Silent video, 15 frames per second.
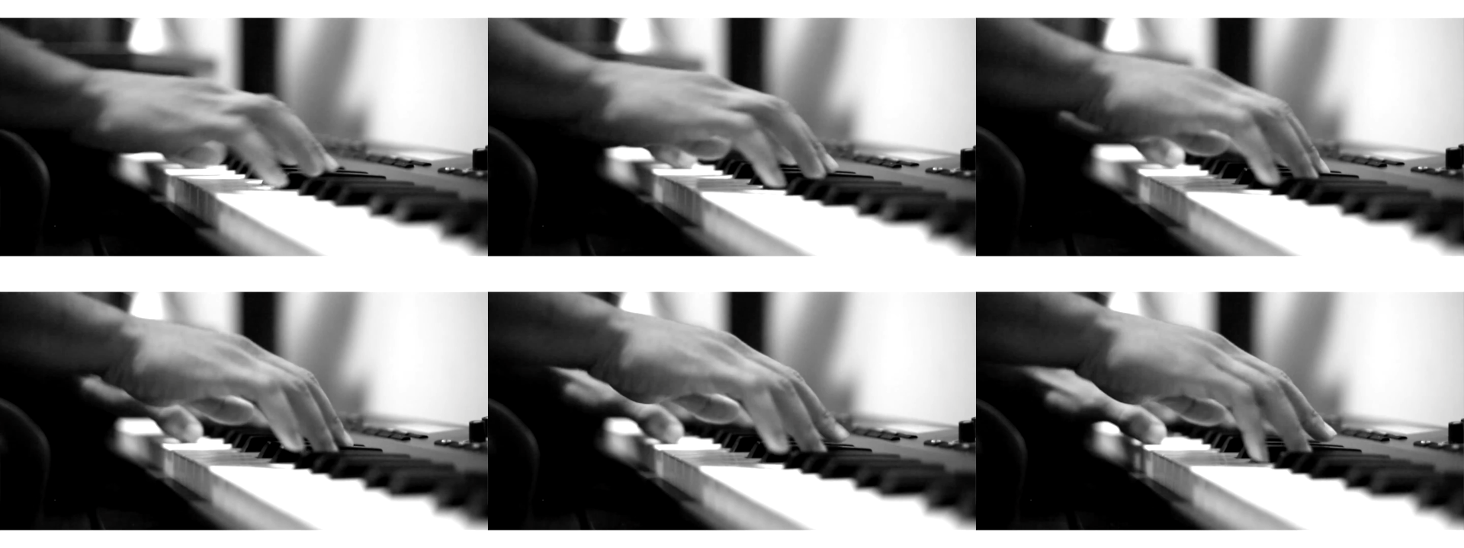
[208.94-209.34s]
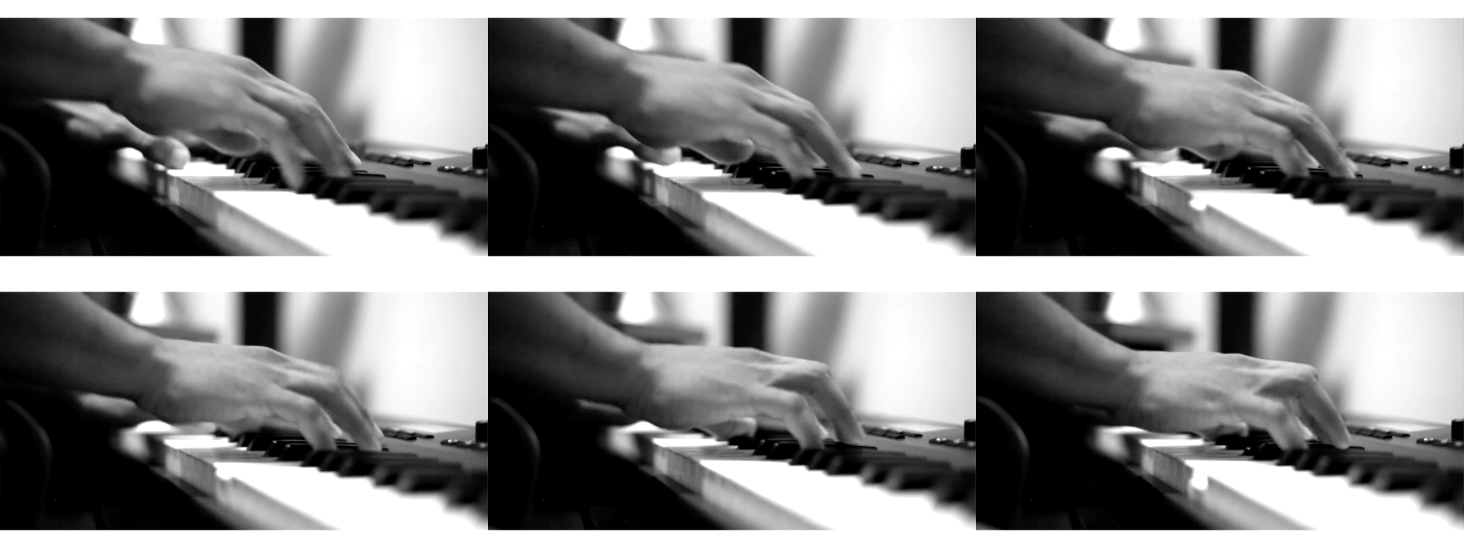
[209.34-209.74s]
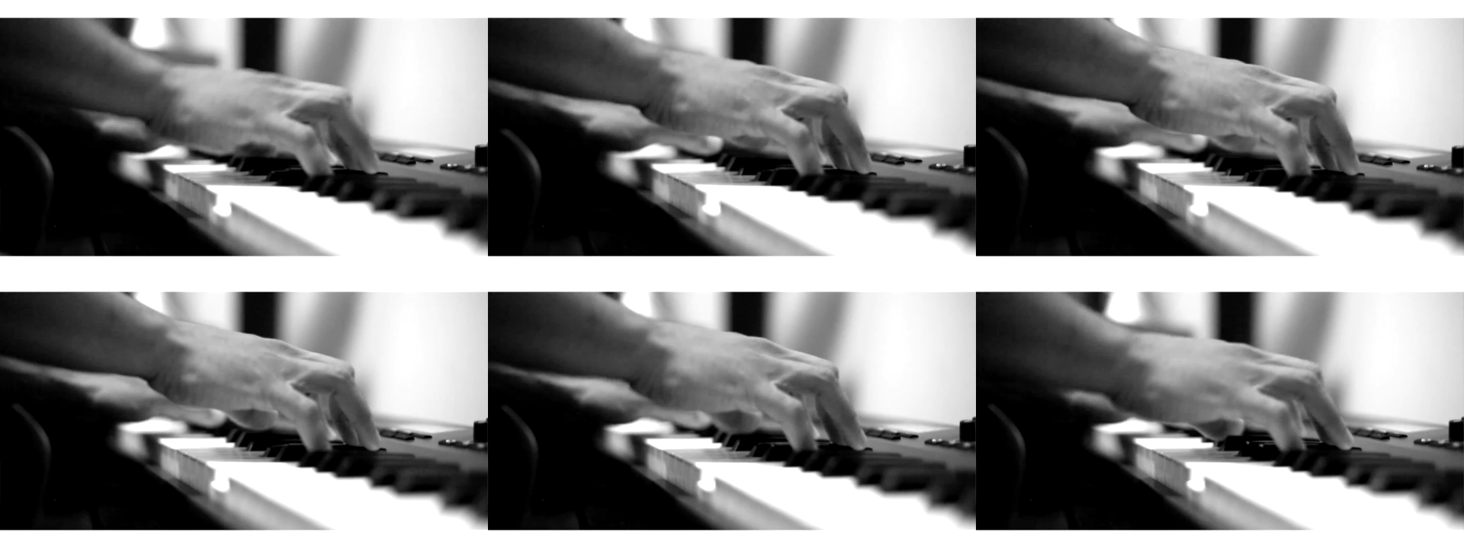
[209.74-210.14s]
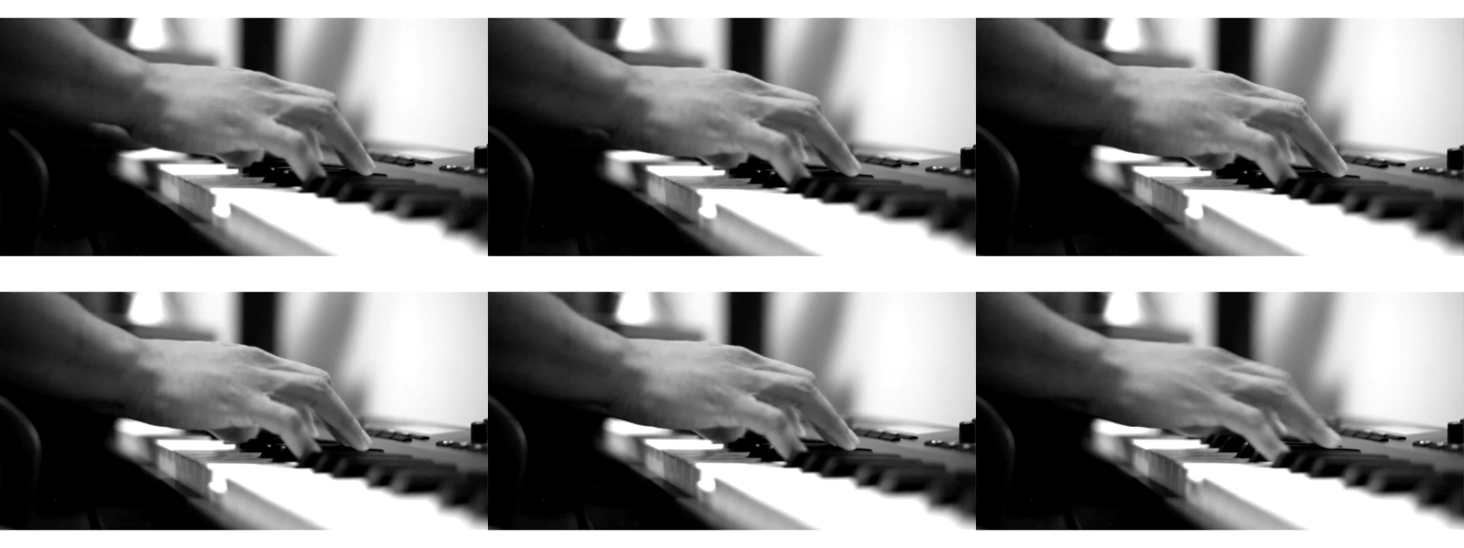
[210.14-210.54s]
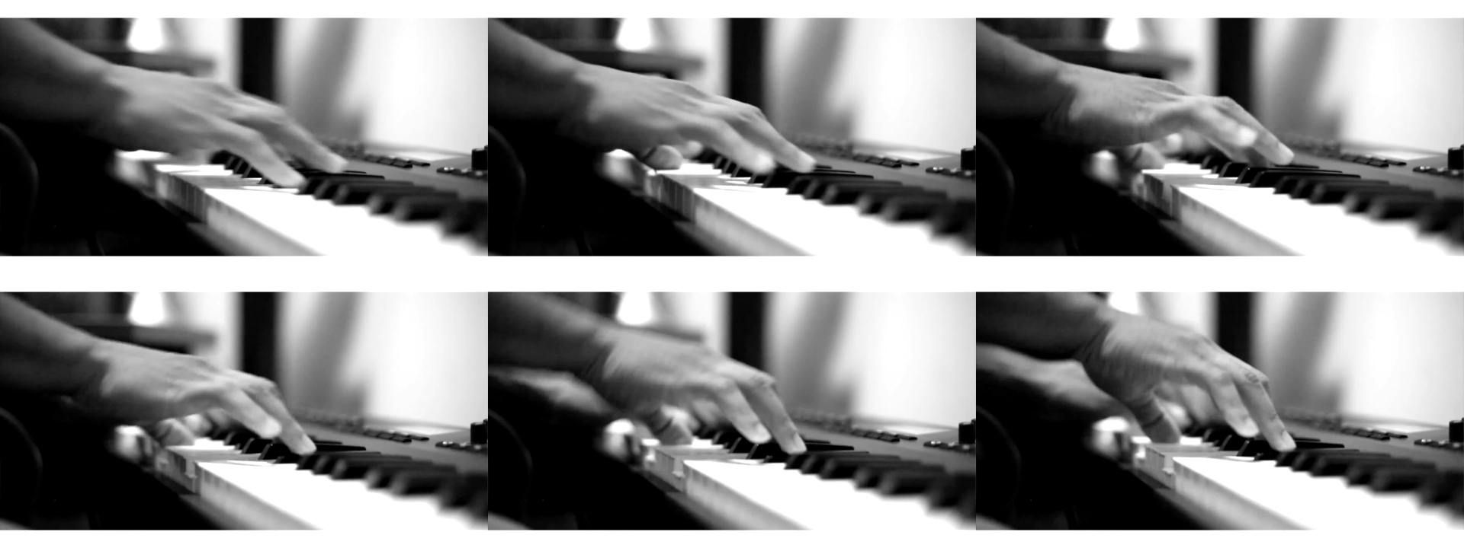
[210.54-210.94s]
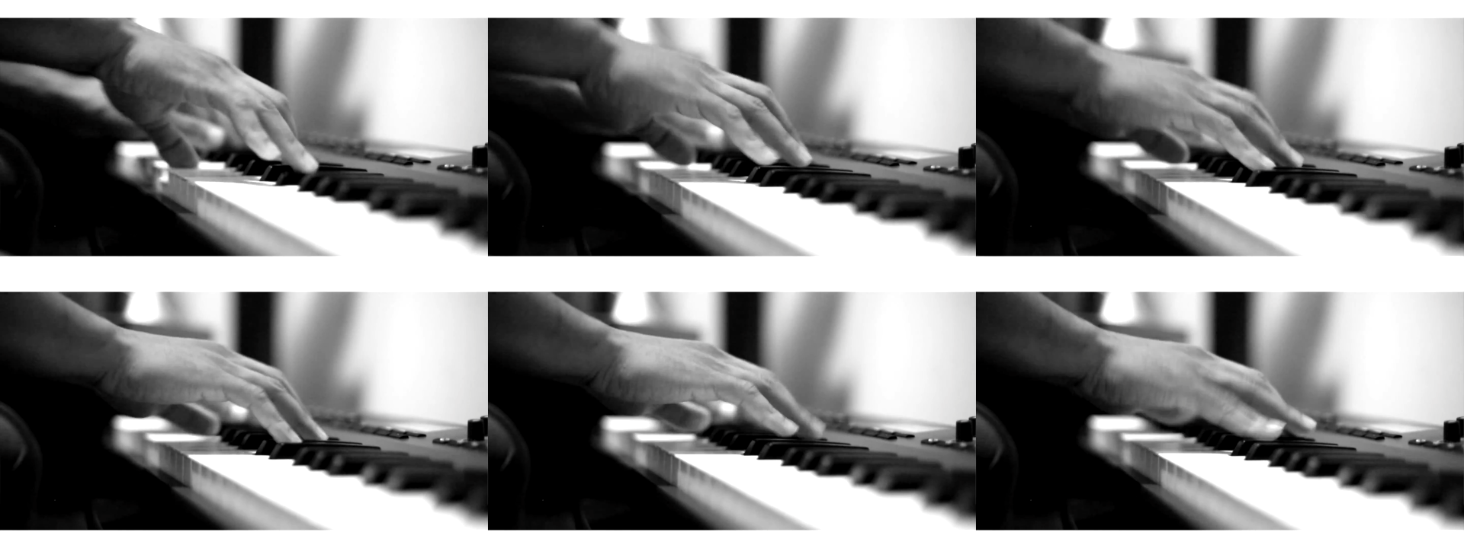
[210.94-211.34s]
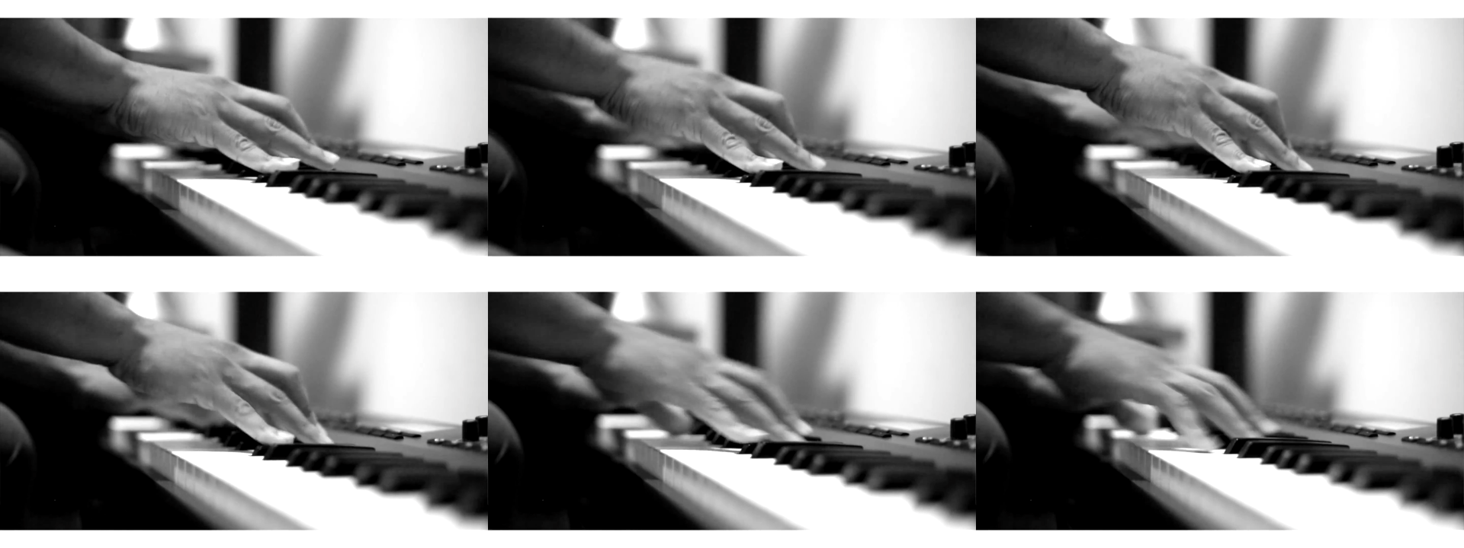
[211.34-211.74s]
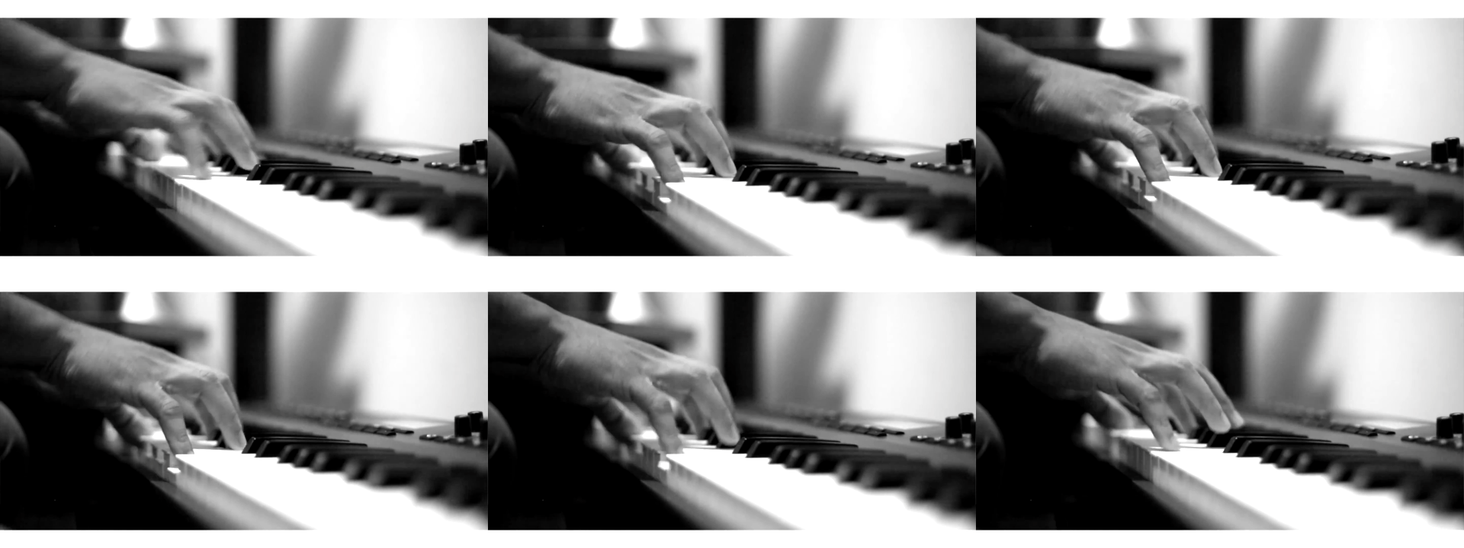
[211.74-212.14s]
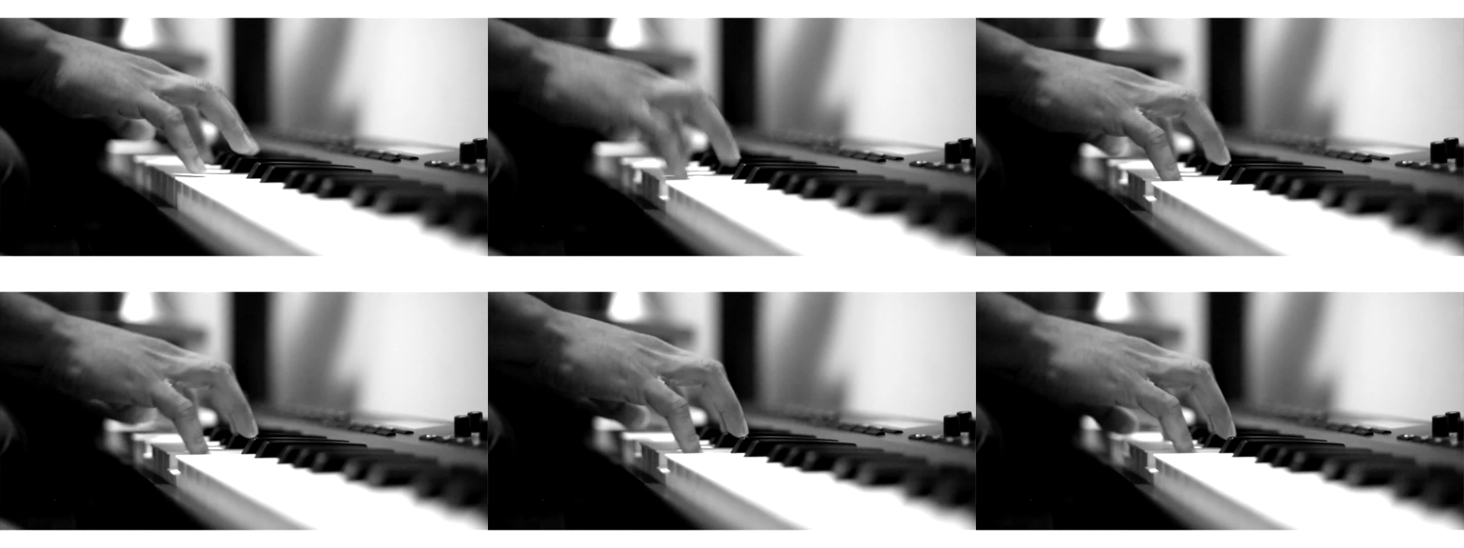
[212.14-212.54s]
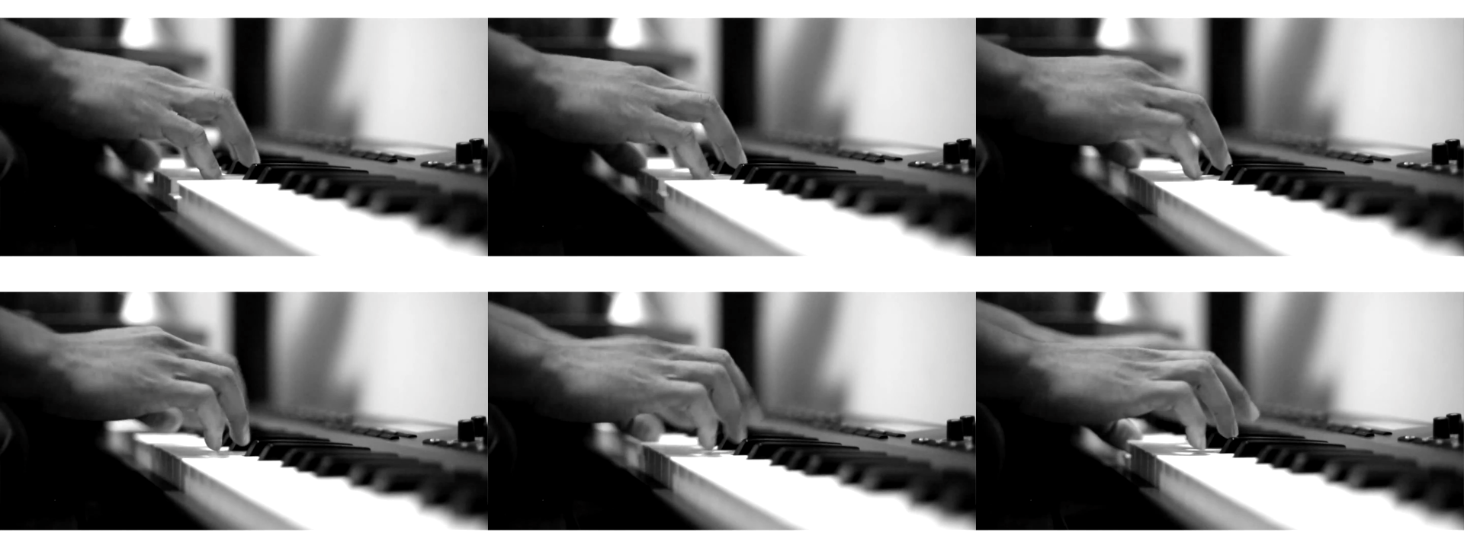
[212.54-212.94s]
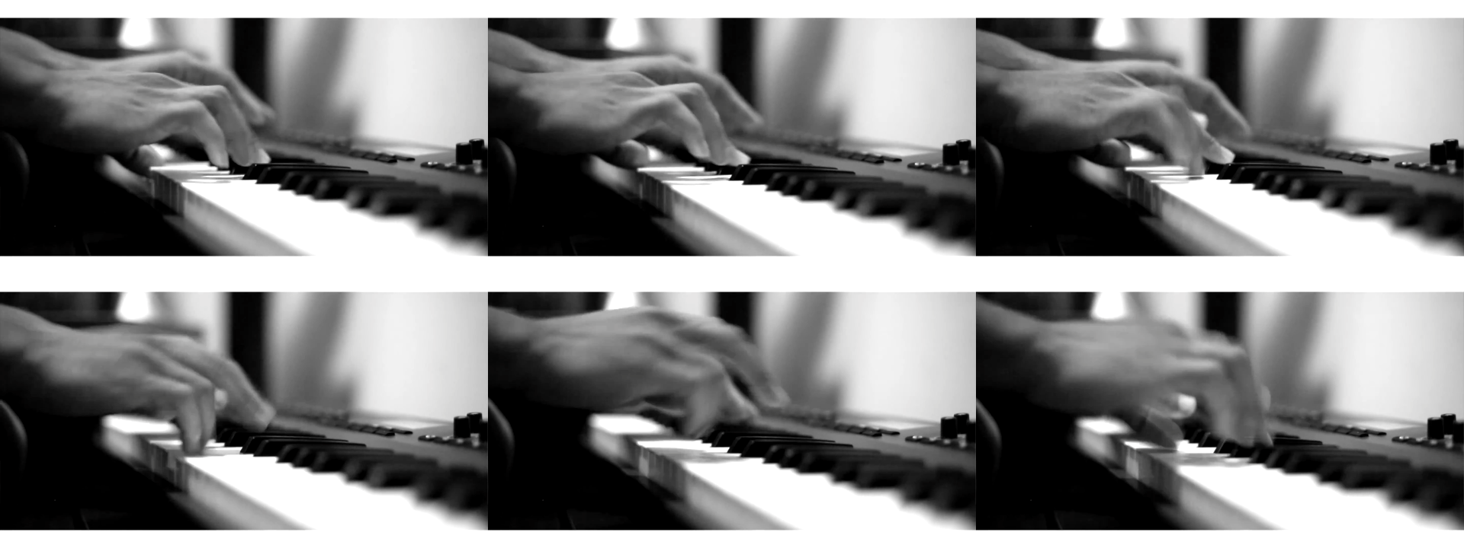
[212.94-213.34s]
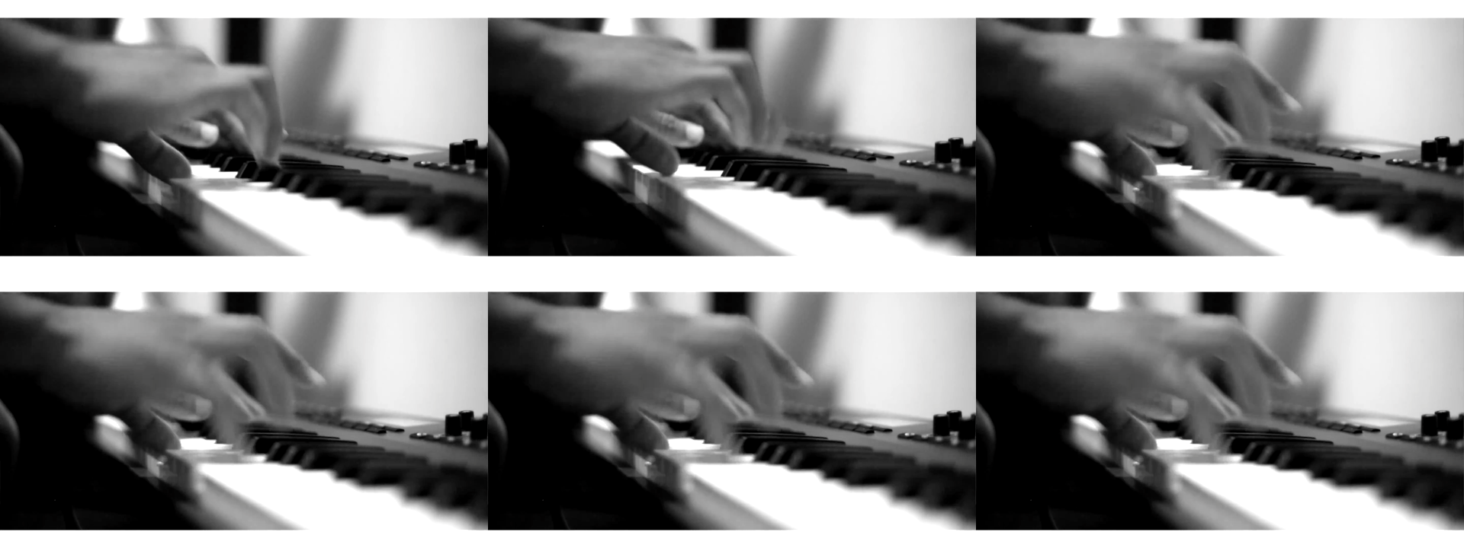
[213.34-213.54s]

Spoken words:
[unreadable: no face in view]